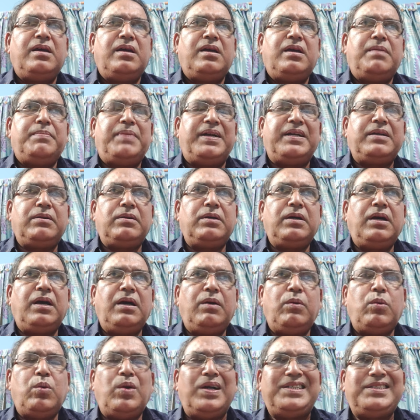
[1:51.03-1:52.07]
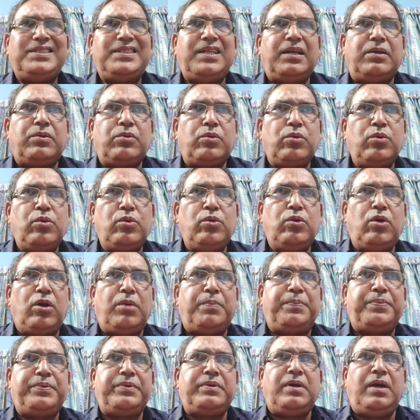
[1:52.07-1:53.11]
But what is the role
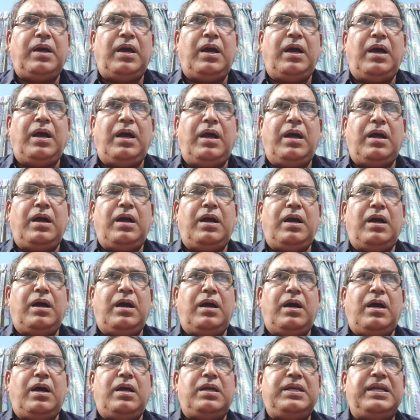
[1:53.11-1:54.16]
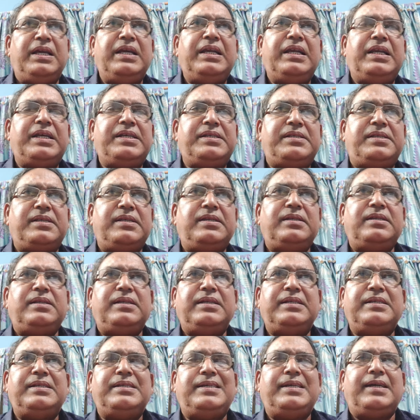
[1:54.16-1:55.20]
of English in
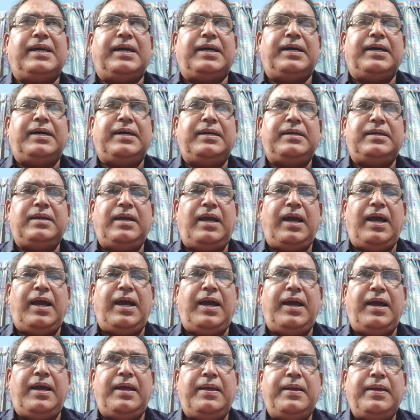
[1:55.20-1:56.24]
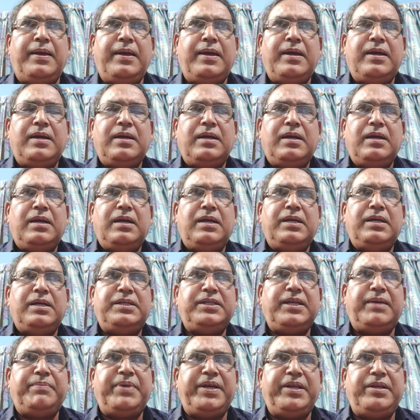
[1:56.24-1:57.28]
India? It
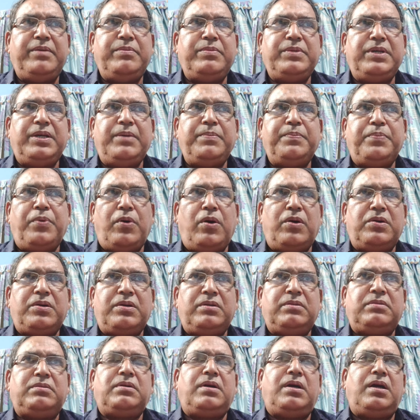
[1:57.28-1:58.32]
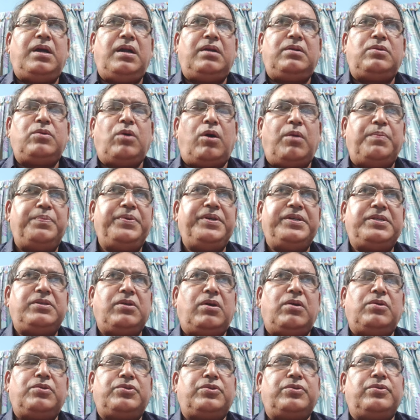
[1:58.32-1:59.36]
is a very important topics
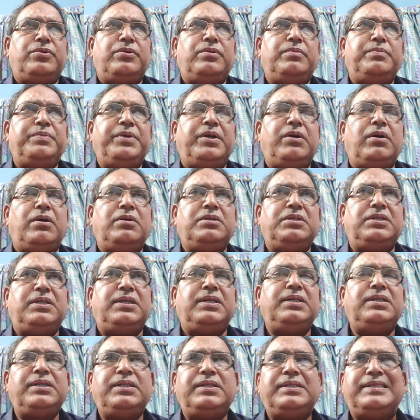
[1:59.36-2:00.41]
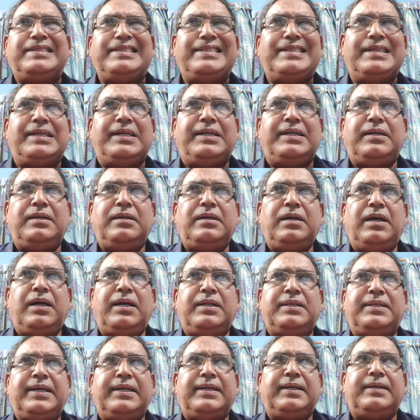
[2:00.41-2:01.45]
also, because in India
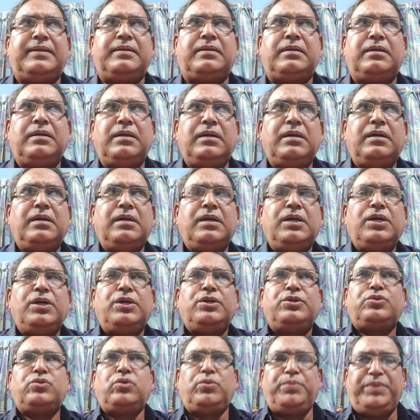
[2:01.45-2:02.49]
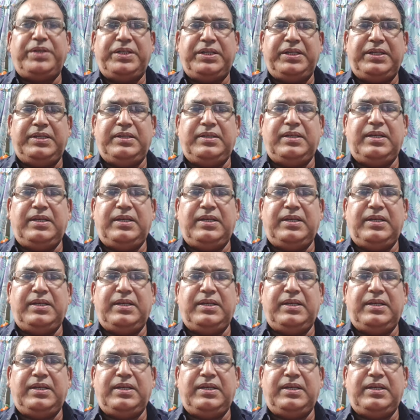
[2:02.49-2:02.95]
there are so many